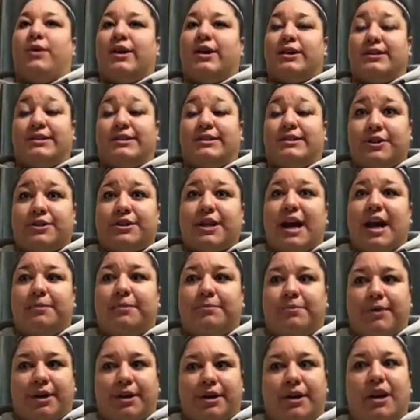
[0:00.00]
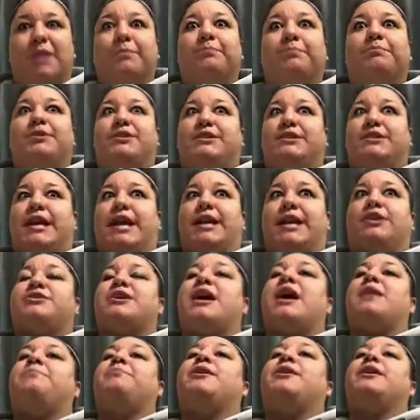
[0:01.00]
want to take your time, bring it up, but take your
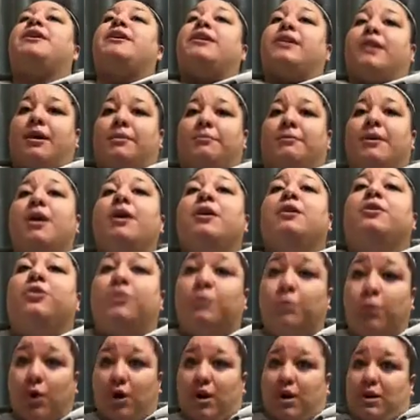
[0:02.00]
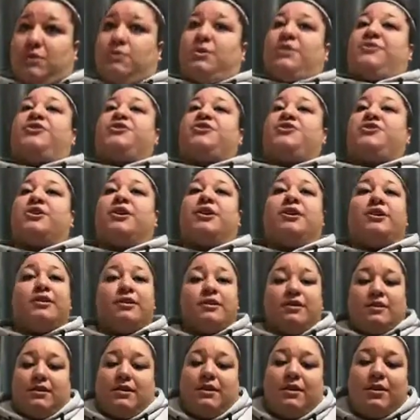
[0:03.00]
time, bring it up. Work with the shirt.
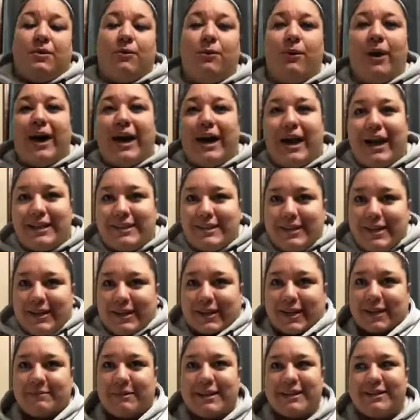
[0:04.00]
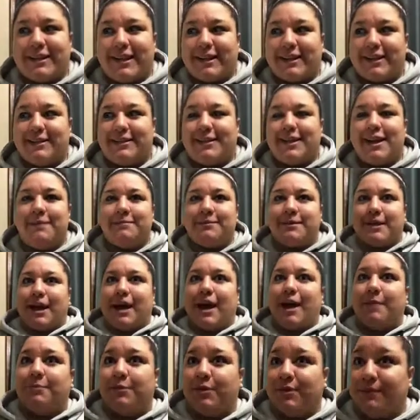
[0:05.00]
Why I didn't get my second attempt?
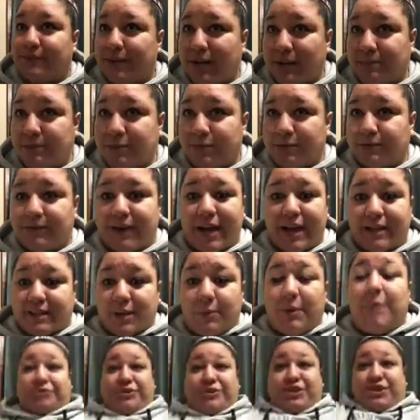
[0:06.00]
I moved up too fast. I went.